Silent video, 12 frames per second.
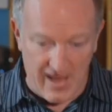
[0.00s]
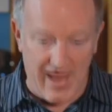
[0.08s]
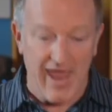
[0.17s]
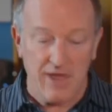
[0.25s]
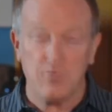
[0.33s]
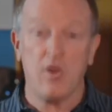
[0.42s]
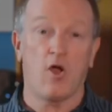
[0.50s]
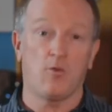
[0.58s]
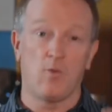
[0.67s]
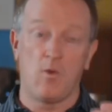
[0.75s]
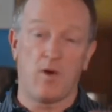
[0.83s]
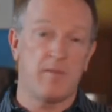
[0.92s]
and we, are,
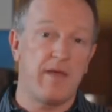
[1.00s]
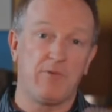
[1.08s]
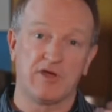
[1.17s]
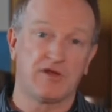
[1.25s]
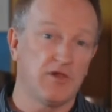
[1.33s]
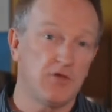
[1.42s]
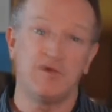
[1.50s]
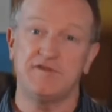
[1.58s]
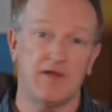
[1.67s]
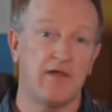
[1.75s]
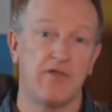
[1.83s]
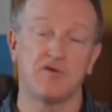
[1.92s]
we want to be able to clearly
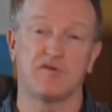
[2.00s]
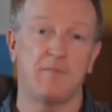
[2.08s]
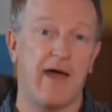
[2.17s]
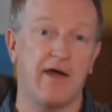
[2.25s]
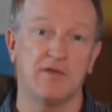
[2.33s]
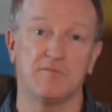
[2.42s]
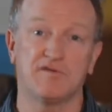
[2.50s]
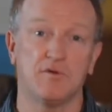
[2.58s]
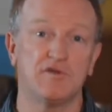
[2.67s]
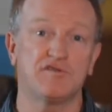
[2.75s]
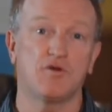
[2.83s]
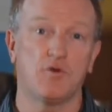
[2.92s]
tell others about him. So
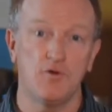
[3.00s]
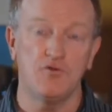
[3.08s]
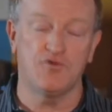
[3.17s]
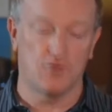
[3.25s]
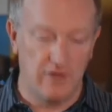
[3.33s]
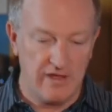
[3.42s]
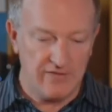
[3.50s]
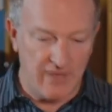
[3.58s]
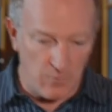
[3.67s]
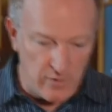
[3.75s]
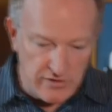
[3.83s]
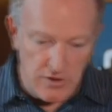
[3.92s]
it's crucial
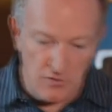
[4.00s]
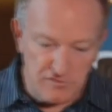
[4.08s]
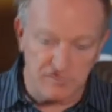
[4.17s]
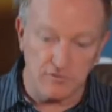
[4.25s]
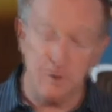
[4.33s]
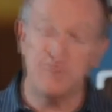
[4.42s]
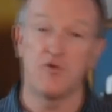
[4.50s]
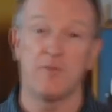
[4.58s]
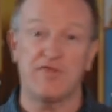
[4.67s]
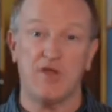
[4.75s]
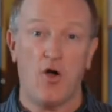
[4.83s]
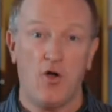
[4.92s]
that we know Scripture.
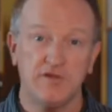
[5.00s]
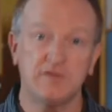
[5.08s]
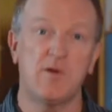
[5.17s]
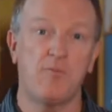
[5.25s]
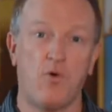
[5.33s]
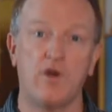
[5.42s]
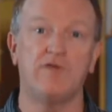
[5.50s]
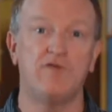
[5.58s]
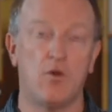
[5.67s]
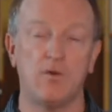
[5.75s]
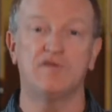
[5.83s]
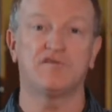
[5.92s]
But the ultimate point of
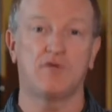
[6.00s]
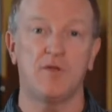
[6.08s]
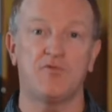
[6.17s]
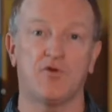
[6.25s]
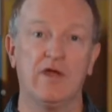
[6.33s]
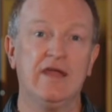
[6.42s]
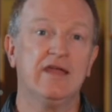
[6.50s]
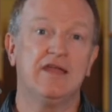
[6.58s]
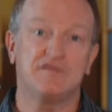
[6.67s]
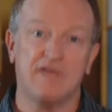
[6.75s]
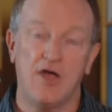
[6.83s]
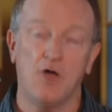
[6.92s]
knowing Scripture
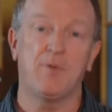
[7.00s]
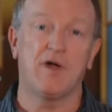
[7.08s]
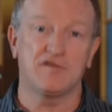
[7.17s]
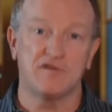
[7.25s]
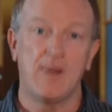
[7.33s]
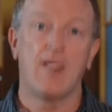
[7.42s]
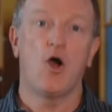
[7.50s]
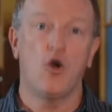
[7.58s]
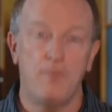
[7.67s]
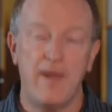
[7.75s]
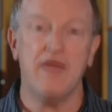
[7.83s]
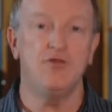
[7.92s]
is to help us
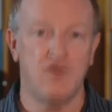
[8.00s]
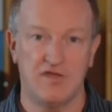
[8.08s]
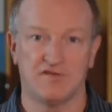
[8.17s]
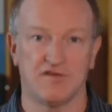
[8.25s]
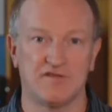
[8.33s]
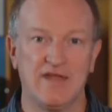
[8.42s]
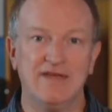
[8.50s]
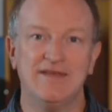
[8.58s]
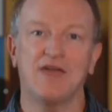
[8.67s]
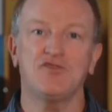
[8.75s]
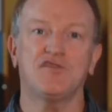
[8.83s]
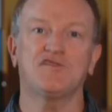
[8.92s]
obey Jesus,
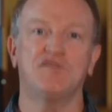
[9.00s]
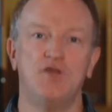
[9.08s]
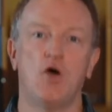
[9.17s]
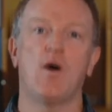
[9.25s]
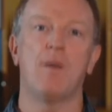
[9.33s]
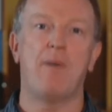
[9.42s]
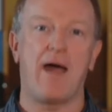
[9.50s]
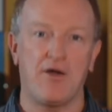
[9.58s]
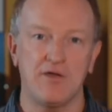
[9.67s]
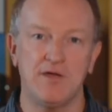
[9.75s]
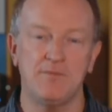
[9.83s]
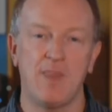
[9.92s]
not just to know about
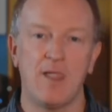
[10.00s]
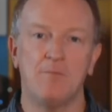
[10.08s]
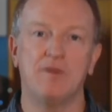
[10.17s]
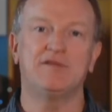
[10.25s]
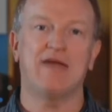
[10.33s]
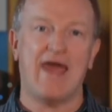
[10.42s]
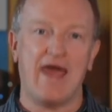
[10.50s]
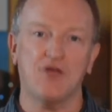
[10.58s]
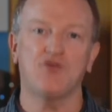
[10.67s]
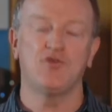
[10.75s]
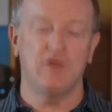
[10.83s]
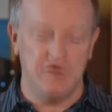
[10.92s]
him, but to
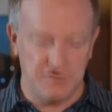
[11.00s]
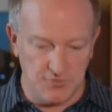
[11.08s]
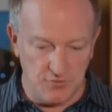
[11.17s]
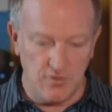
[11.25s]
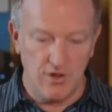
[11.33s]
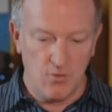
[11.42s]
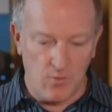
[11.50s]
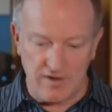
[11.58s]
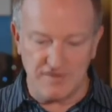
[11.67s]
actually do what